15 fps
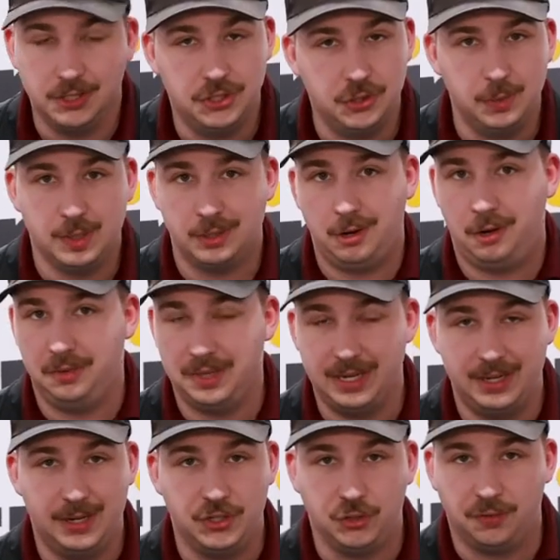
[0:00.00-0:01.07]
and doing all the
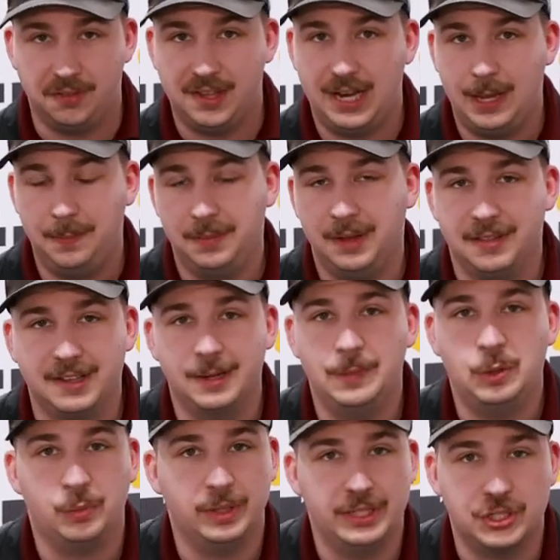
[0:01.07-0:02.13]
initial setup, it's gonna
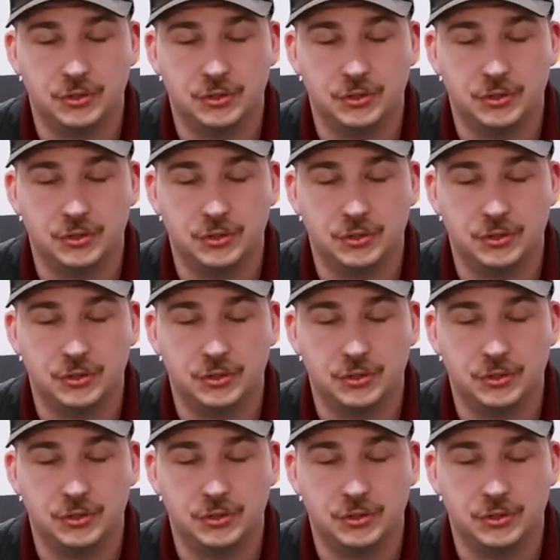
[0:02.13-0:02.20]
be really